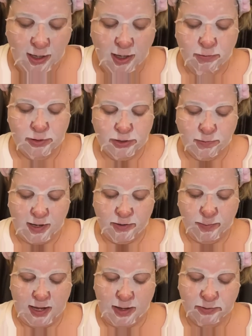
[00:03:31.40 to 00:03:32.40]
Would you rather
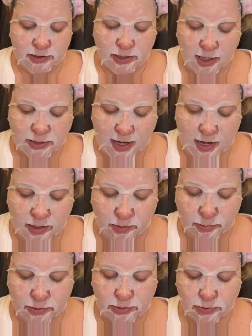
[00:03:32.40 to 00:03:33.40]
be able to talk to
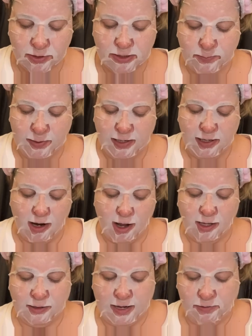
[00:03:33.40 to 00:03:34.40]
animals or speak in
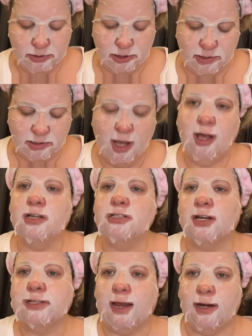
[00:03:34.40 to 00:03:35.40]
all languages?
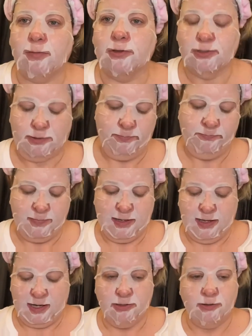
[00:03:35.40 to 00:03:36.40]
Talk to animals.
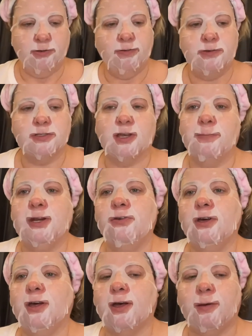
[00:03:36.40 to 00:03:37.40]
I don't know if you saw my new
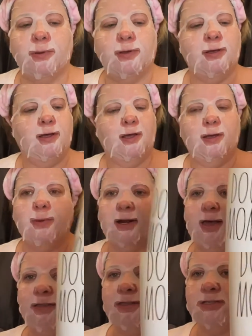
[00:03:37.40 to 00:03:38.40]
cup, but I
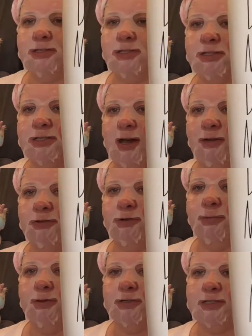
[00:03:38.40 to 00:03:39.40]
got this just after
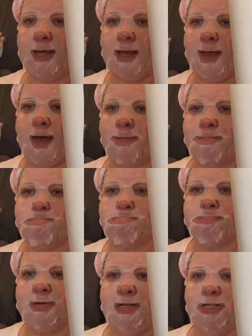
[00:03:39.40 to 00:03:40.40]
Mother's Day at
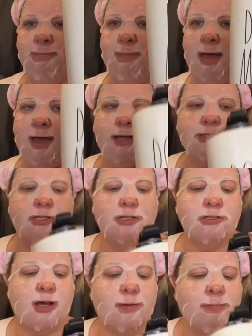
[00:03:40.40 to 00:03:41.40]
TJ Maxx, dog